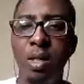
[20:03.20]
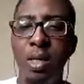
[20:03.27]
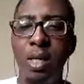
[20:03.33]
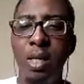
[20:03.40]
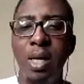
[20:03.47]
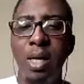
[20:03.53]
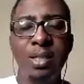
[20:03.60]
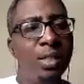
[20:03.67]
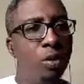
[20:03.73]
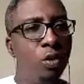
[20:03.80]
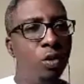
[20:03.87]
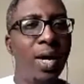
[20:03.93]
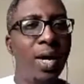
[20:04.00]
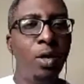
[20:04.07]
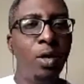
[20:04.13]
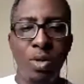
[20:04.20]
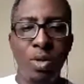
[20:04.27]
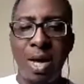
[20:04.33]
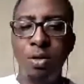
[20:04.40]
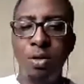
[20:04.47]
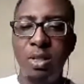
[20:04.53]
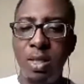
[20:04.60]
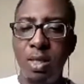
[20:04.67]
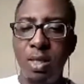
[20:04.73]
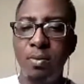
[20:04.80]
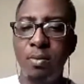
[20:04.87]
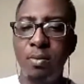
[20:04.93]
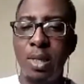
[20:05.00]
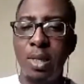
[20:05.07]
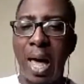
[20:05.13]
This is where you now say,
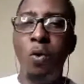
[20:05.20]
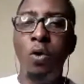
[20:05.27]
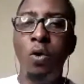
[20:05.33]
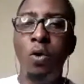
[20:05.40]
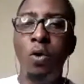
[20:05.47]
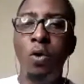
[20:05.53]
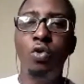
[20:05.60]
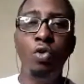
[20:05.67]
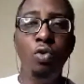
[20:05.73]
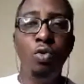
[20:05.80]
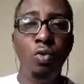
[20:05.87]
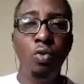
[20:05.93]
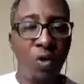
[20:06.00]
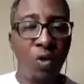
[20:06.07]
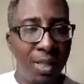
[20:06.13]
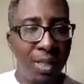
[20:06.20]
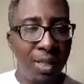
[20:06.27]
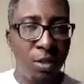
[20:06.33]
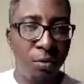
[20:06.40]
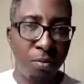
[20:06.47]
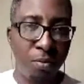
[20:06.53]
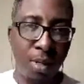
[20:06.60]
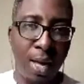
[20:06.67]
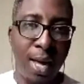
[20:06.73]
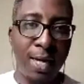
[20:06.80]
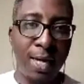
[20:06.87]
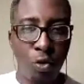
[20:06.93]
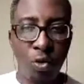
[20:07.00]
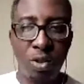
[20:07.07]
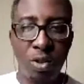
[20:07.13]
I want to train it and
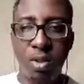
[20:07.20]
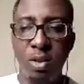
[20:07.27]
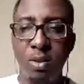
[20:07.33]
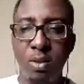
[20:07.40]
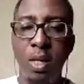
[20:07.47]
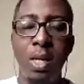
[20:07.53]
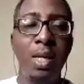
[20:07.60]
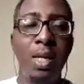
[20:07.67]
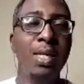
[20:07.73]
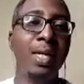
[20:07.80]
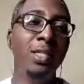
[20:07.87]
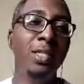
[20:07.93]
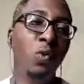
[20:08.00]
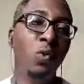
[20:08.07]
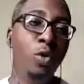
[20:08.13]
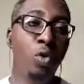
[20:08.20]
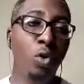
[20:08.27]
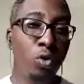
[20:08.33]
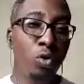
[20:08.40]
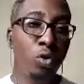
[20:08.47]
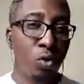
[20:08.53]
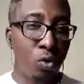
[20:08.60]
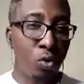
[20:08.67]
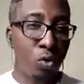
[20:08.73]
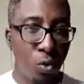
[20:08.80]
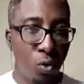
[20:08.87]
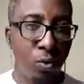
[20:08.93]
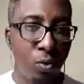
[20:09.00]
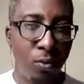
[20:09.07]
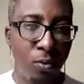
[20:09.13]
use it. And this is where you go to
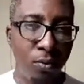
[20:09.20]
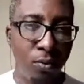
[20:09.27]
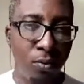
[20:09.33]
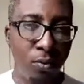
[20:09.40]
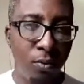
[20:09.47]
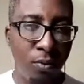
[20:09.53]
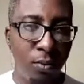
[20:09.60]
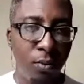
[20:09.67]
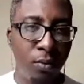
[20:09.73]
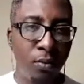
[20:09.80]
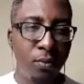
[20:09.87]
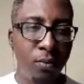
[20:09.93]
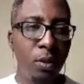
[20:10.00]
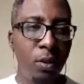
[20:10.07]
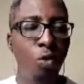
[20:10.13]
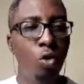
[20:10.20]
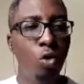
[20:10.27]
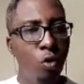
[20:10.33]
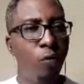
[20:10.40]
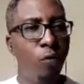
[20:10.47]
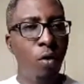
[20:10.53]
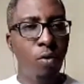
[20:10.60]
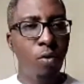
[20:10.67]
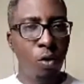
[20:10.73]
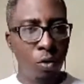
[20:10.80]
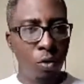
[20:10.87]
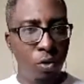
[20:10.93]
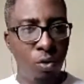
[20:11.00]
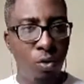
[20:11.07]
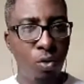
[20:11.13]
school. You look for a good
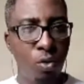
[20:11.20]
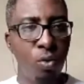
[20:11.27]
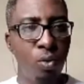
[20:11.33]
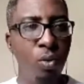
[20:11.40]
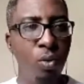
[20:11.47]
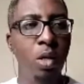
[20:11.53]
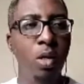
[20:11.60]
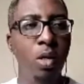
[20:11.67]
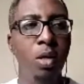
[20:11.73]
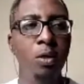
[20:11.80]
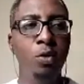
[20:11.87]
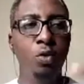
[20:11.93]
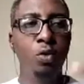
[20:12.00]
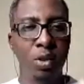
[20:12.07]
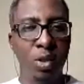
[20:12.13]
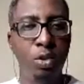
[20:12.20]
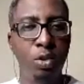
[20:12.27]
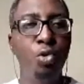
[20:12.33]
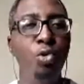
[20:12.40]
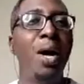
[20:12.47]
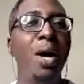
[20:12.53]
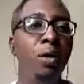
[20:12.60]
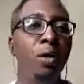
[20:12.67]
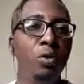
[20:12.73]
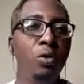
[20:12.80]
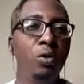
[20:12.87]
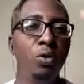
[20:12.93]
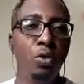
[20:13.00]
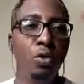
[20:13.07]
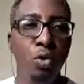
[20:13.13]
school to teach you how to
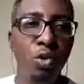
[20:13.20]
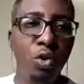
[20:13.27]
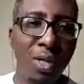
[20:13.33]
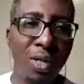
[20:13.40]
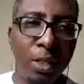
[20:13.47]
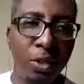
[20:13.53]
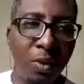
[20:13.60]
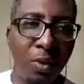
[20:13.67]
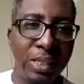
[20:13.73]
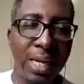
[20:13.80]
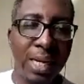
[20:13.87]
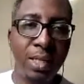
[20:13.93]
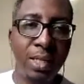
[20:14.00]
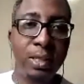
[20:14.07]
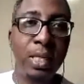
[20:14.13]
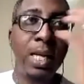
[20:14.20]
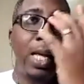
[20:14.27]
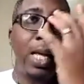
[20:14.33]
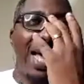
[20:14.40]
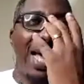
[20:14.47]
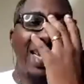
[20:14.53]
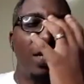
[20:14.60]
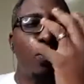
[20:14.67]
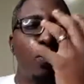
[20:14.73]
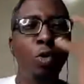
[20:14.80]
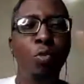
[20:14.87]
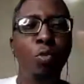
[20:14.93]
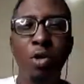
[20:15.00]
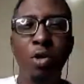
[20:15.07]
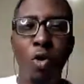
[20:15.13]
use your natural talent. And that's when you
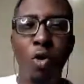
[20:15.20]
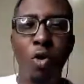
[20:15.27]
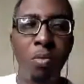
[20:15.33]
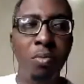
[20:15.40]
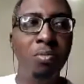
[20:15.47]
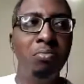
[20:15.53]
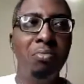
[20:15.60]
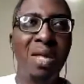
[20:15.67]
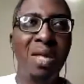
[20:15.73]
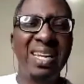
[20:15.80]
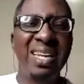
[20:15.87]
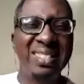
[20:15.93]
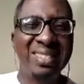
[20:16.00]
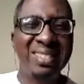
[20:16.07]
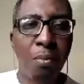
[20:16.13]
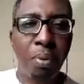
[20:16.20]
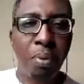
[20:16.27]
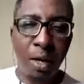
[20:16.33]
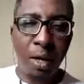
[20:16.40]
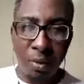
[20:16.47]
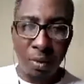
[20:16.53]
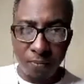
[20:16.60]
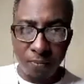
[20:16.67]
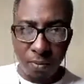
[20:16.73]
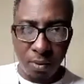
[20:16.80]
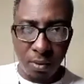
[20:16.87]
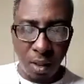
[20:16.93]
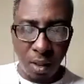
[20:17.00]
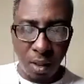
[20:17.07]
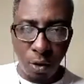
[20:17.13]
become exemplary
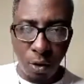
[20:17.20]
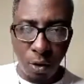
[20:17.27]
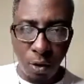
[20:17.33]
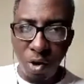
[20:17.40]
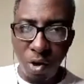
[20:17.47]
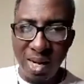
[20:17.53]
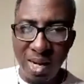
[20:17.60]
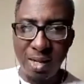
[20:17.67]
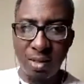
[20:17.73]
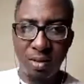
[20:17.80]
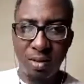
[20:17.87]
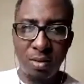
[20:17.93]
in your class.